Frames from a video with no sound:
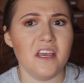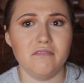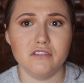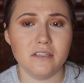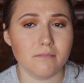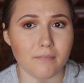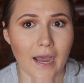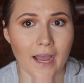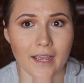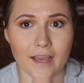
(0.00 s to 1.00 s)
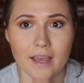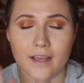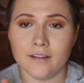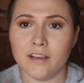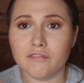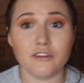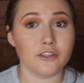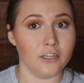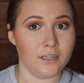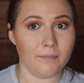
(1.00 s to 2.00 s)
if you didn't buy it, if you're
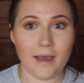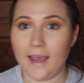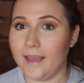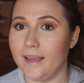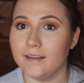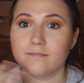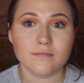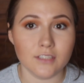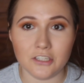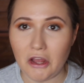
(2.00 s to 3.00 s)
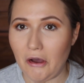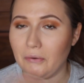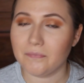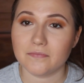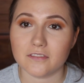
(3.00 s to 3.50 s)
going to buy it, you know,